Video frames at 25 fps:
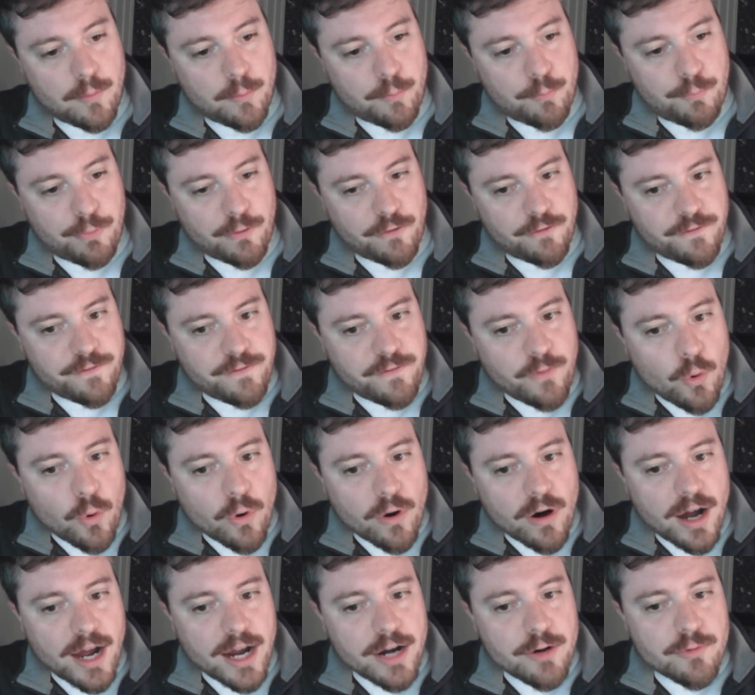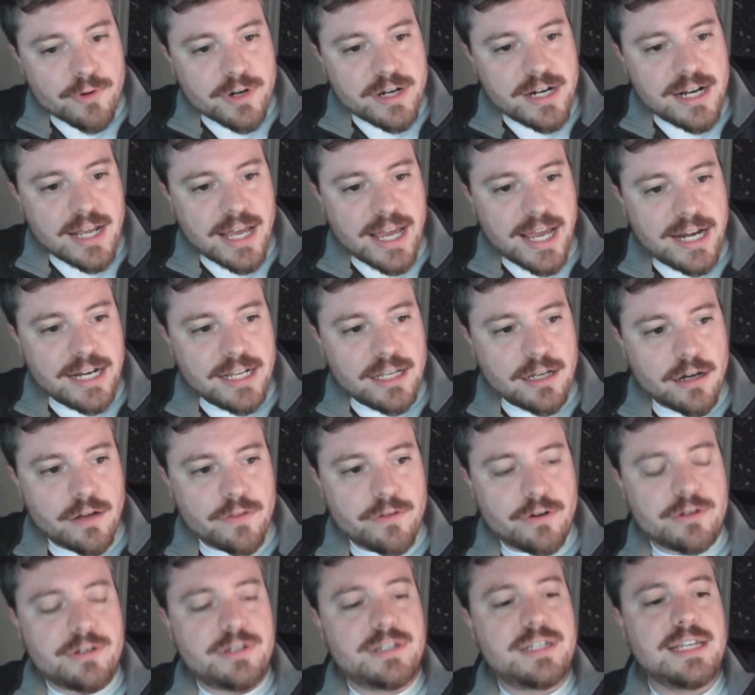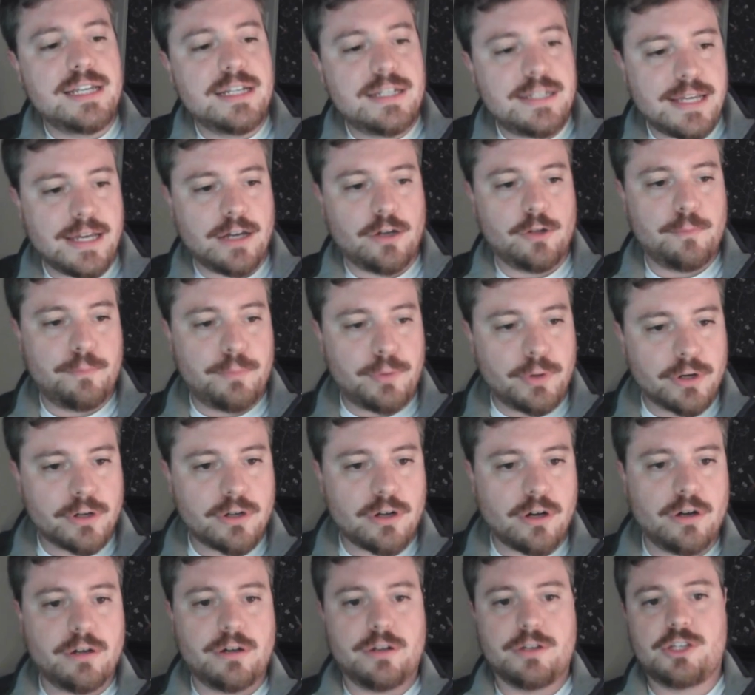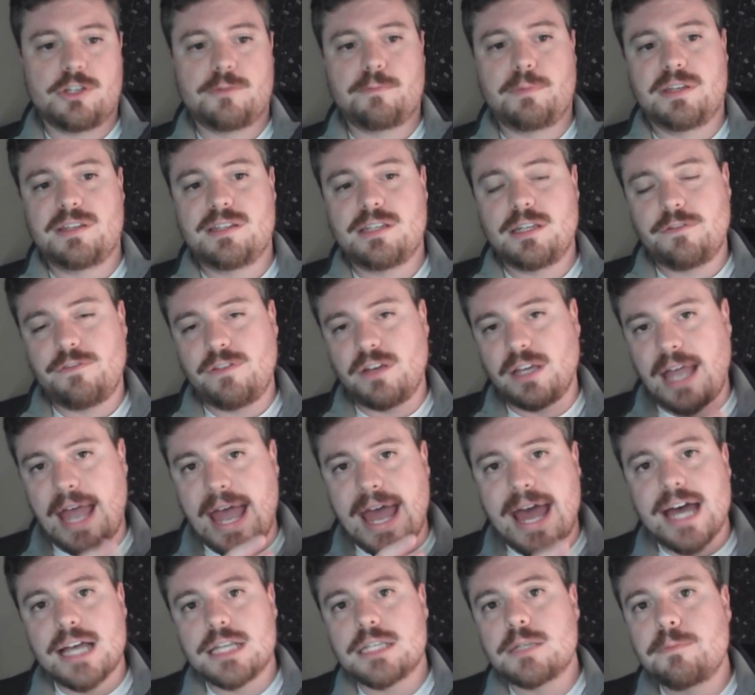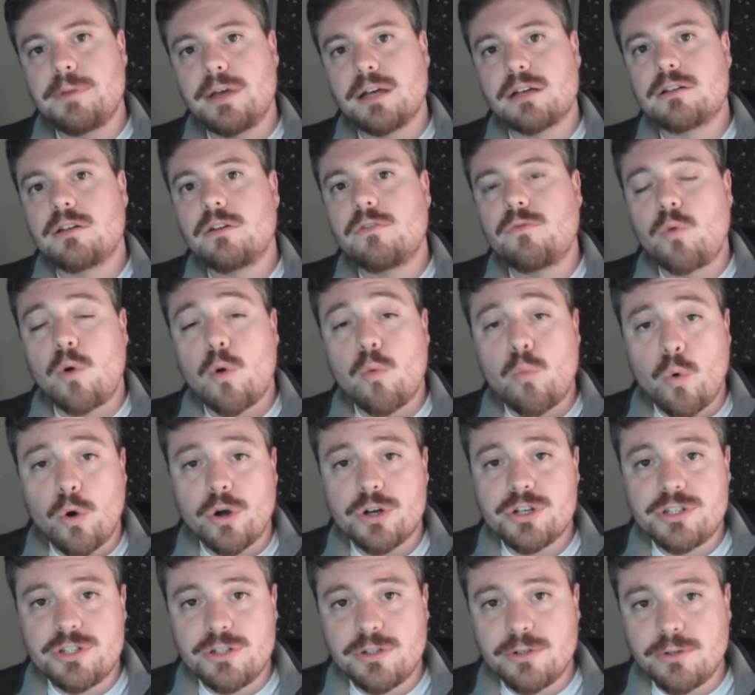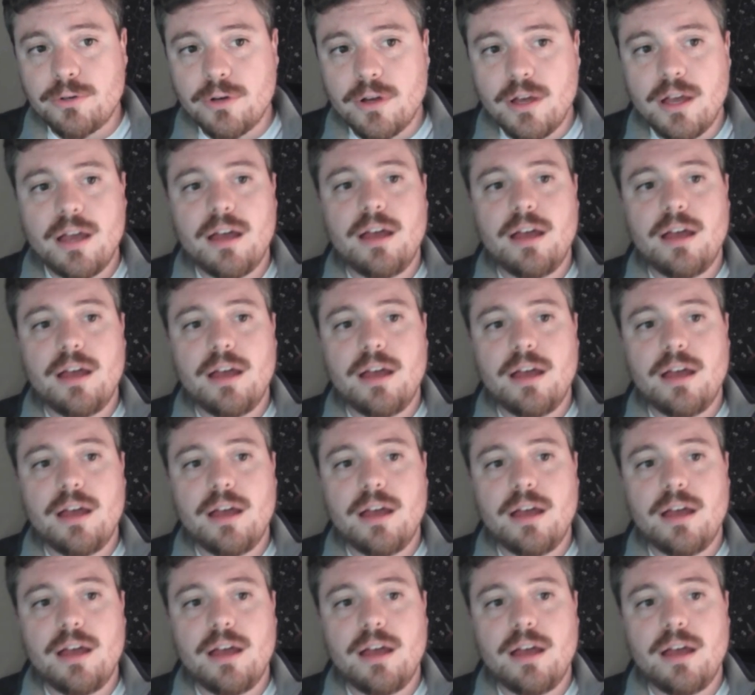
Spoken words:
before I read any other detailed book on a specific aspect of World War II,